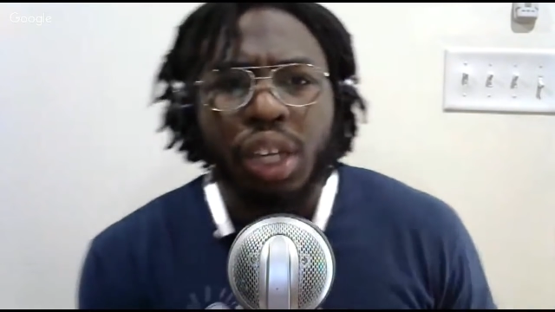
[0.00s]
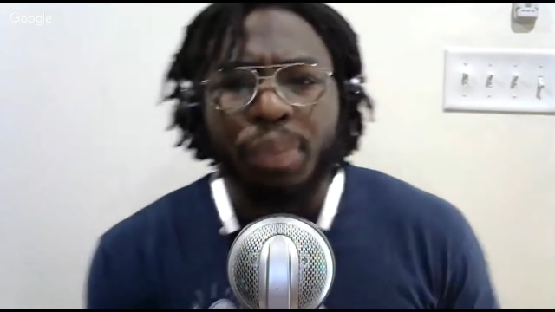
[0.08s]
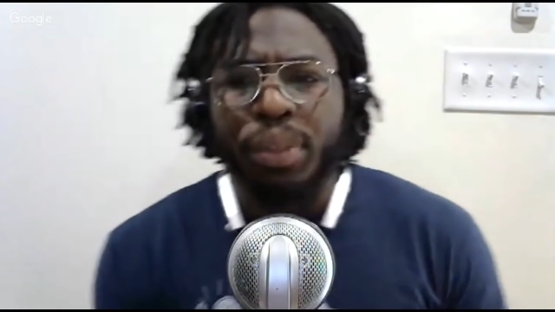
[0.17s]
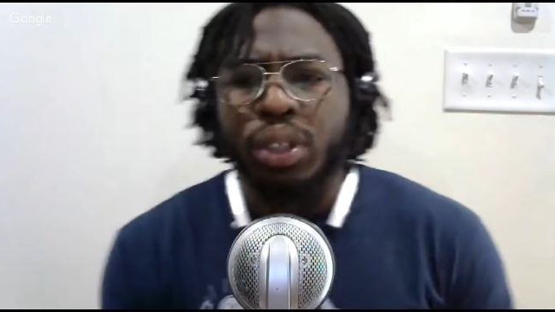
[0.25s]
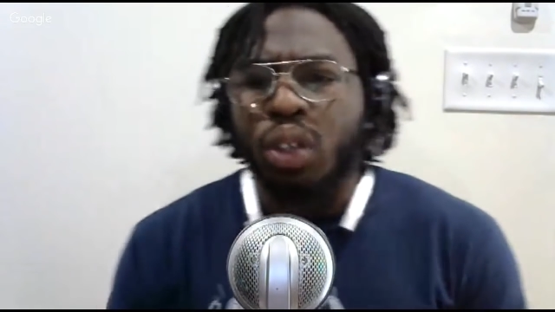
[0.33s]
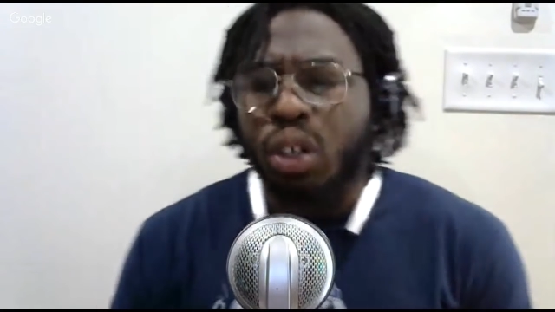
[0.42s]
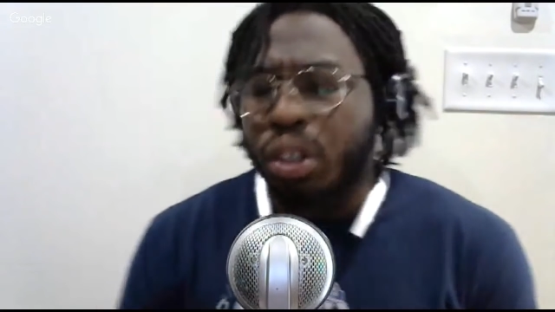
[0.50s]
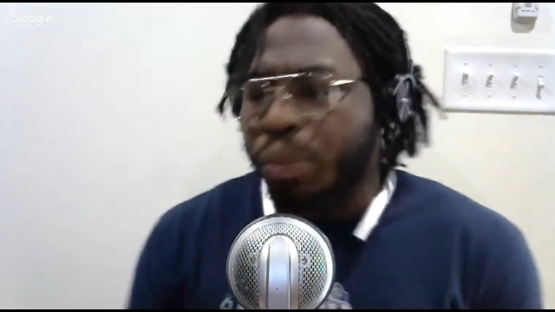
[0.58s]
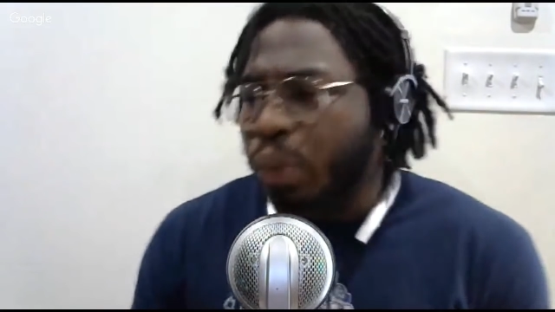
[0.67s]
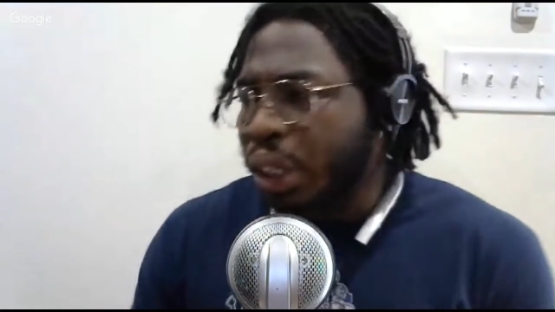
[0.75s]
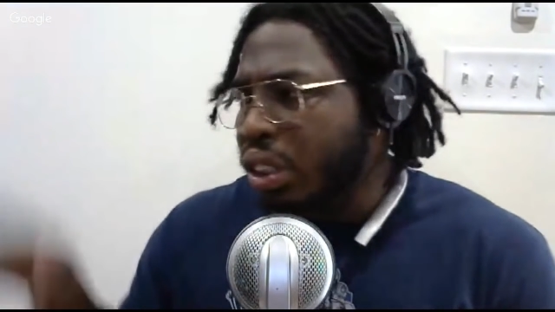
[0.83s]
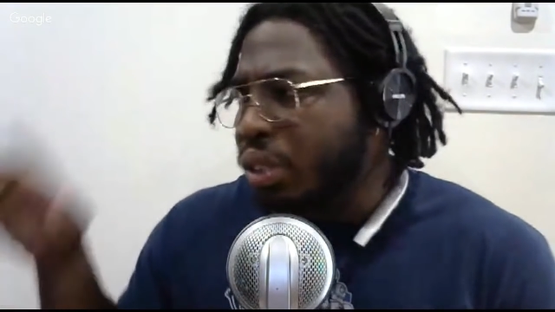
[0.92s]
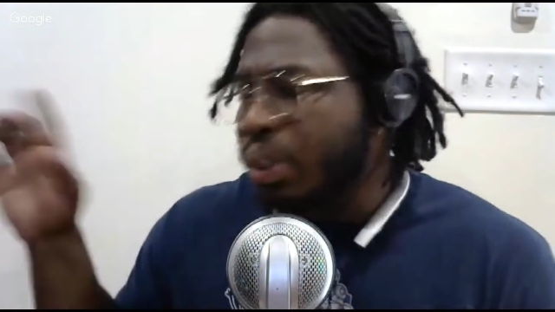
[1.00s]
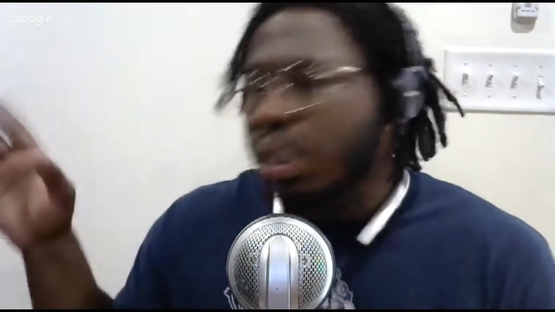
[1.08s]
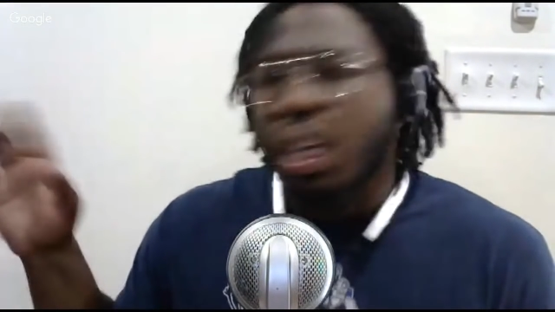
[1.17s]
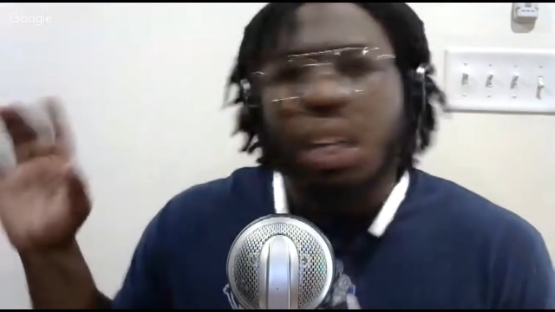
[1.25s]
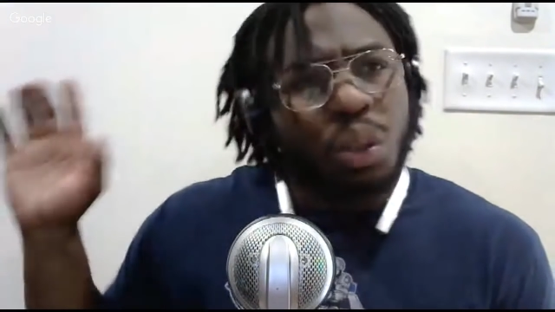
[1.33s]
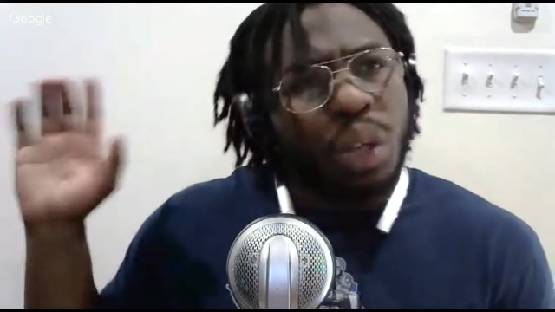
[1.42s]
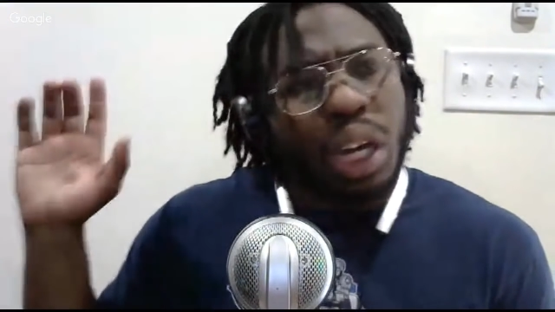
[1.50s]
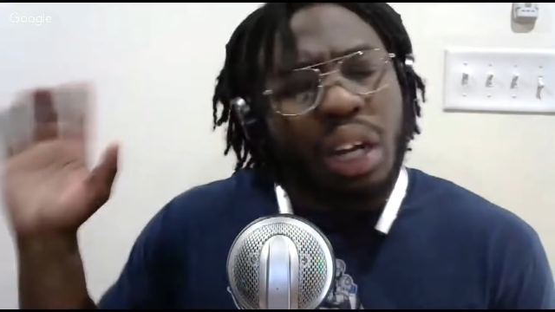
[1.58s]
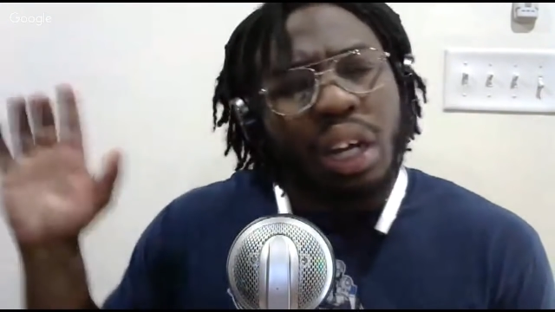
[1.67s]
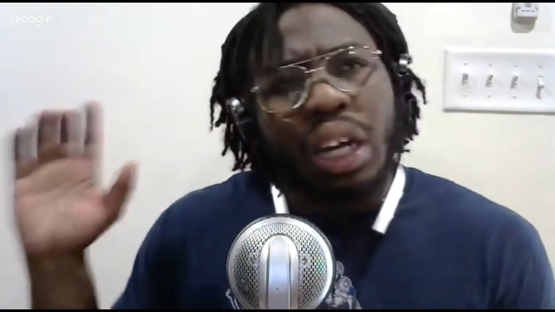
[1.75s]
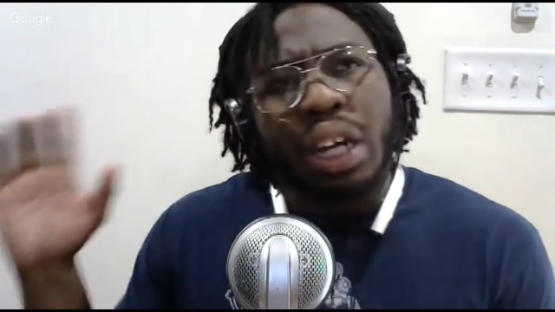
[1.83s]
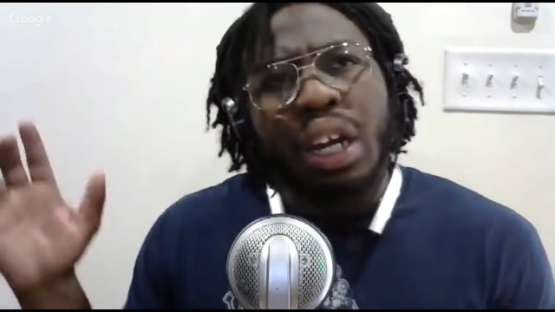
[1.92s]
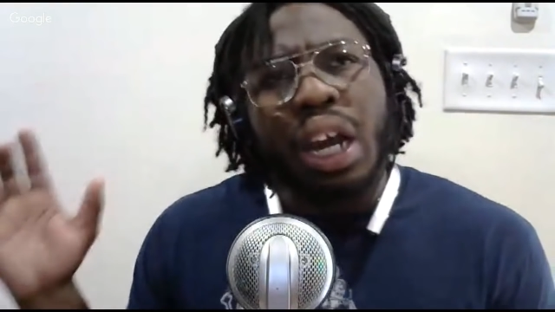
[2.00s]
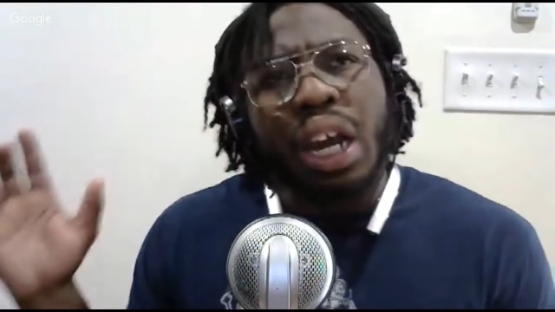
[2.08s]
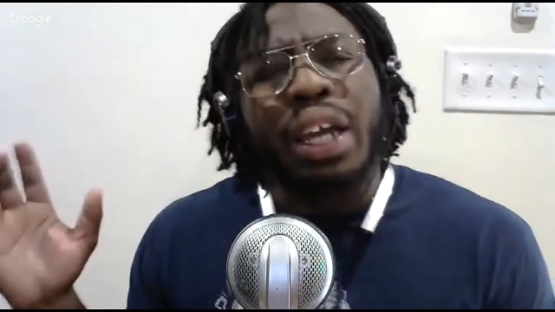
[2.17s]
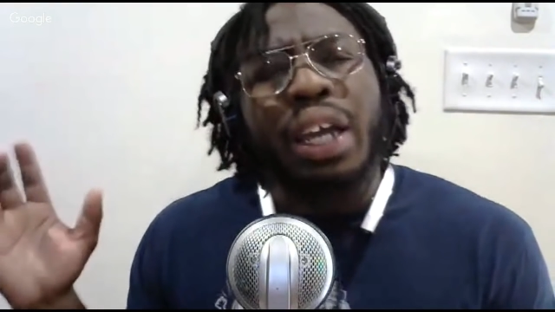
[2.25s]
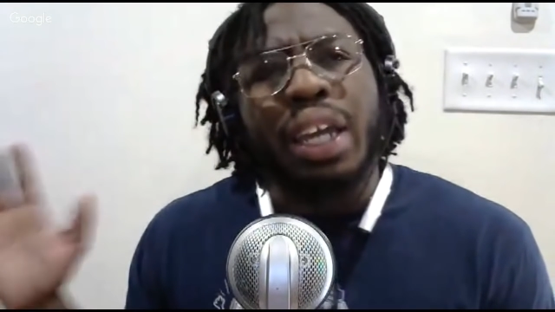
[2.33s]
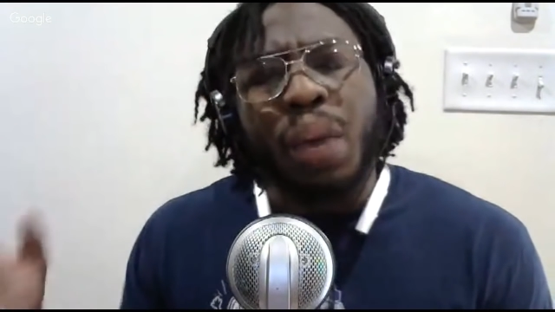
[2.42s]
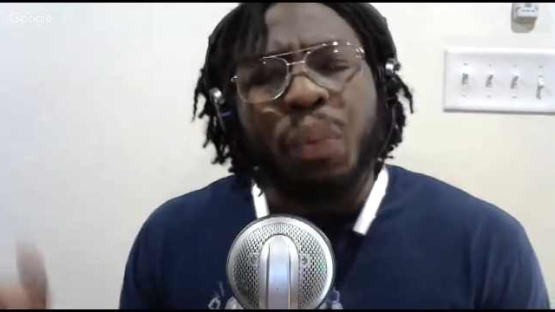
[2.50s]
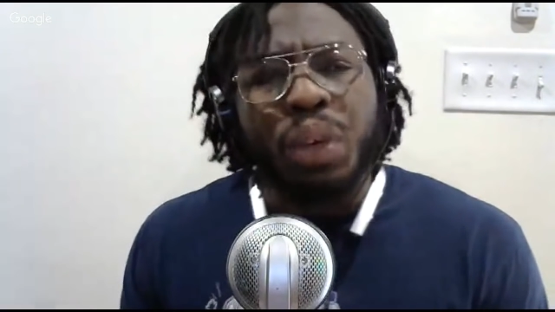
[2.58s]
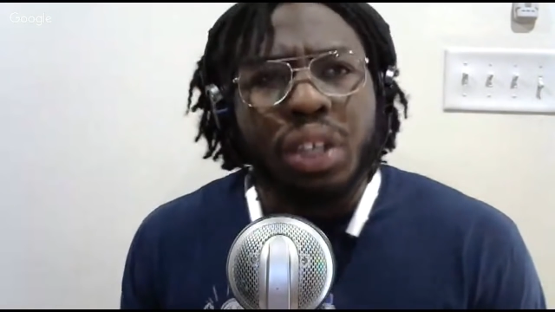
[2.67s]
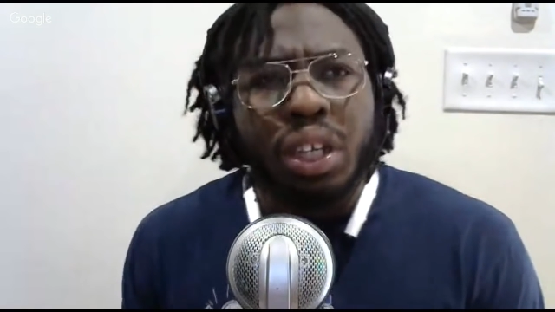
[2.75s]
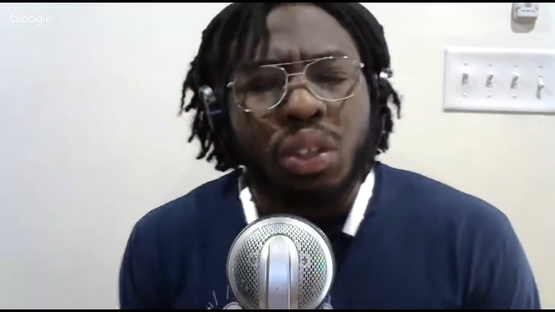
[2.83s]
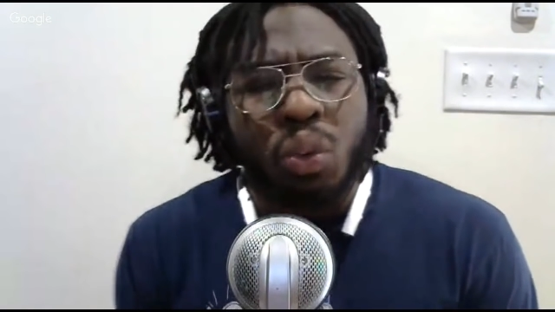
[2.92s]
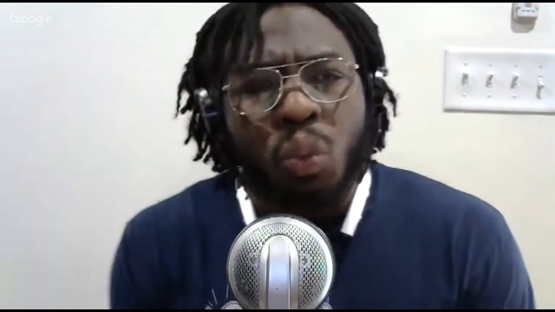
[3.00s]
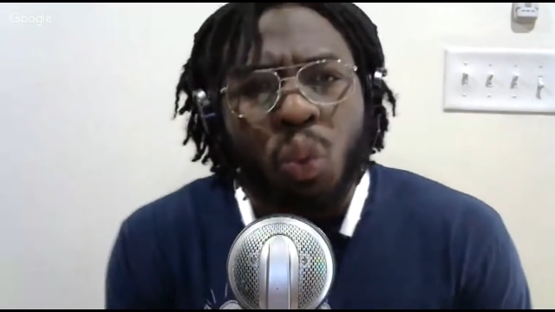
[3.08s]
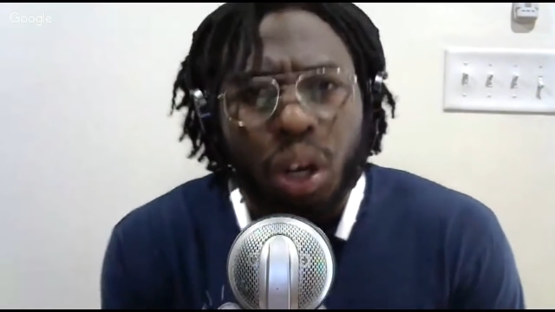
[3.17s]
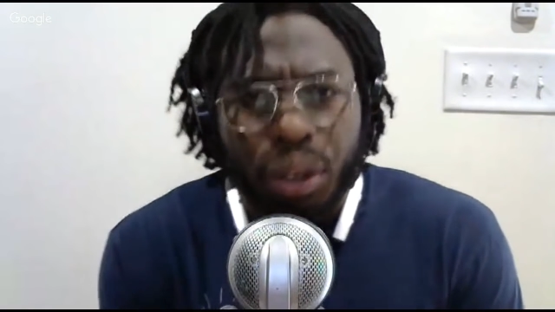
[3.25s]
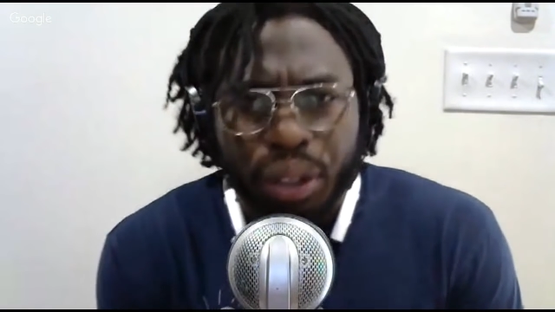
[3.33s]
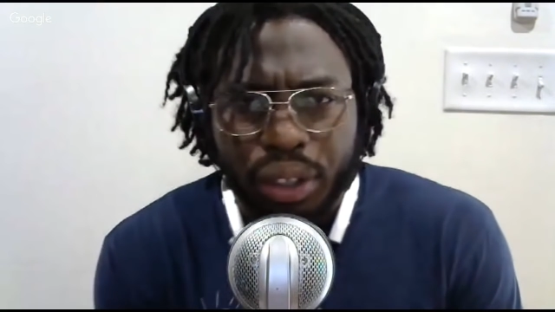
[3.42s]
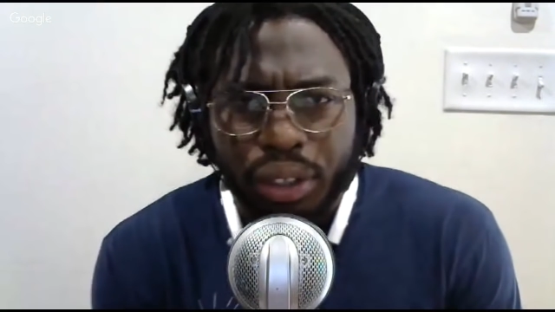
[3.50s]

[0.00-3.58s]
You make sure all the boys spin. You got to. I went there to work.